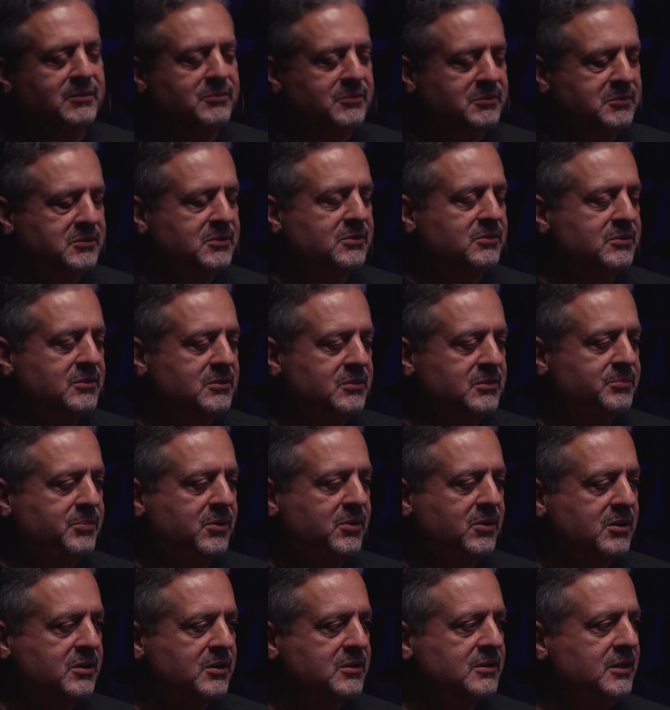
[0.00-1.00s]
We would go to the
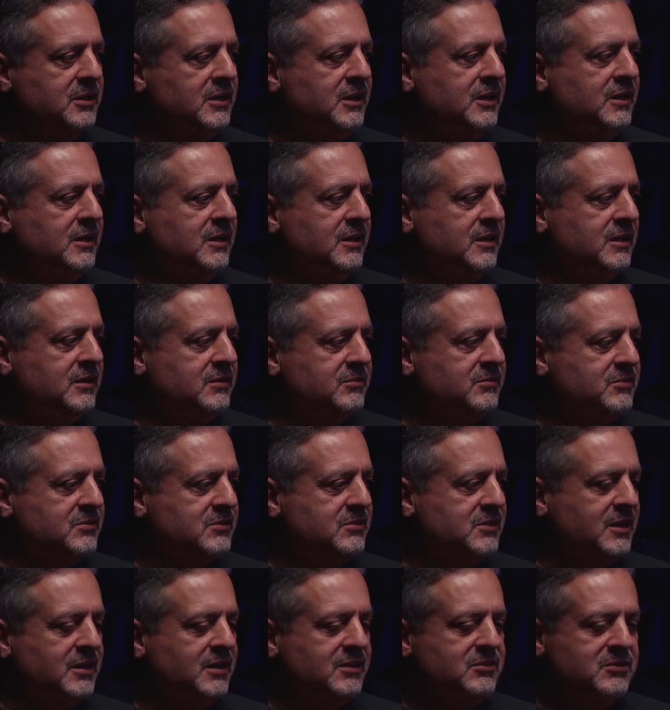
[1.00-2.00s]
park and
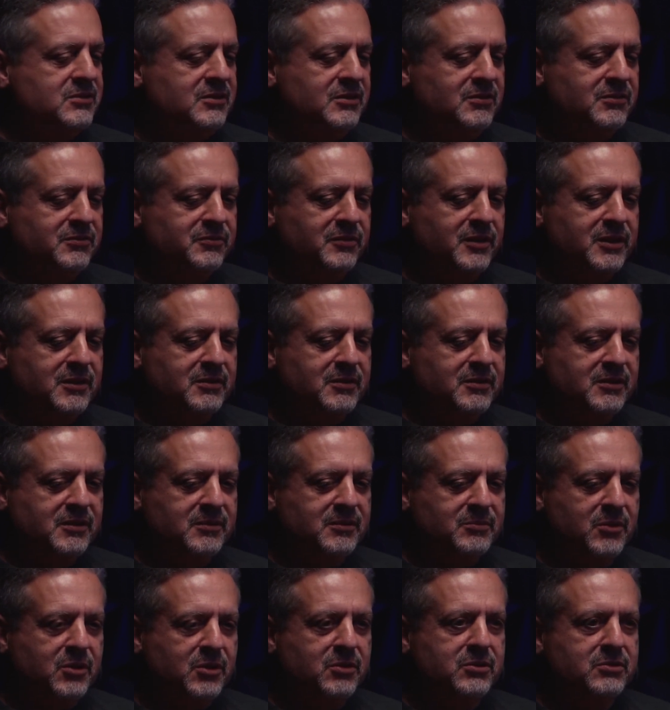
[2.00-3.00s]
stage these fake
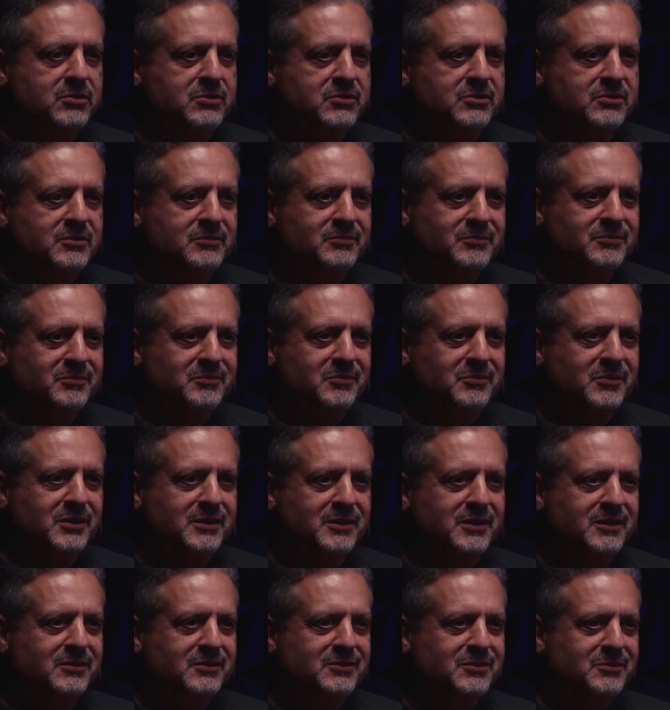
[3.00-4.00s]
uh, murders,
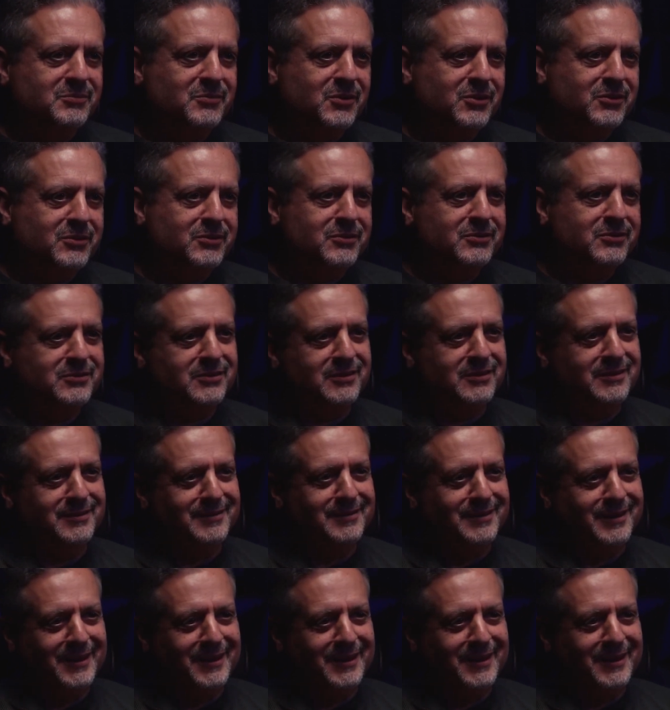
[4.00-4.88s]
muggings, and murders. And